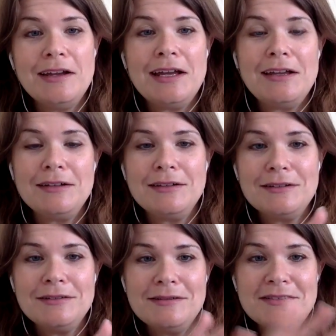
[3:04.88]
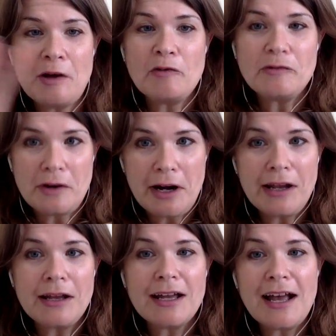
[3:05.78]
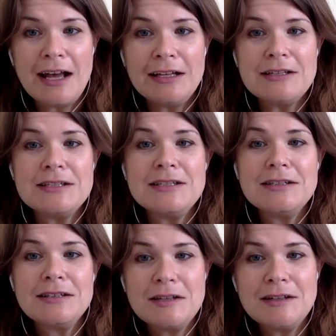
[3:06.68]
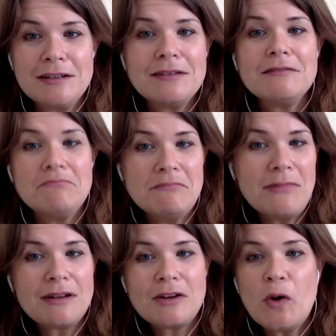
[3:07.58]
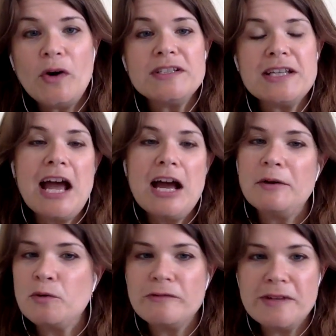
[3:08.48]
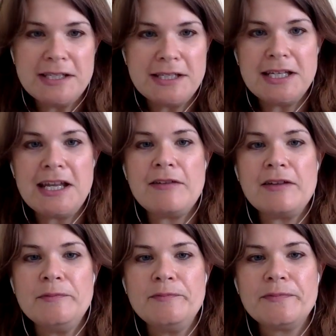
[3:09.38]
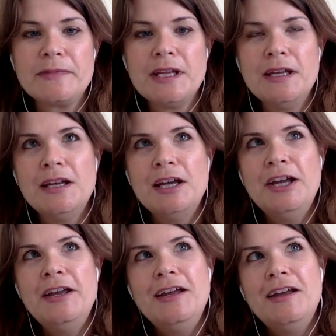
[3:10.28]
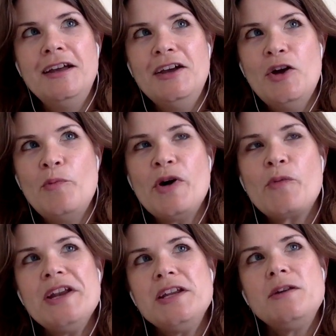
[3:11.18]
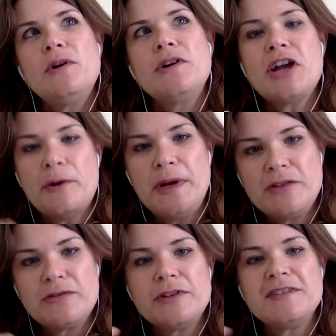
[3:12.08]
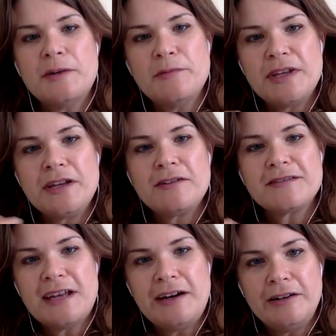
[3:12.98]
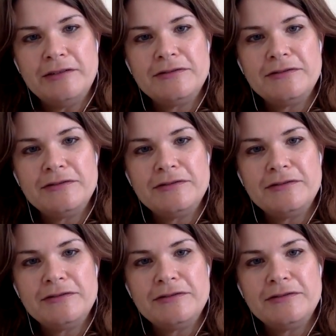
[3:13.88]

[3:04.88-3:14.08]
in suffering and God and how it all fitted together. But when you are going through something yourself,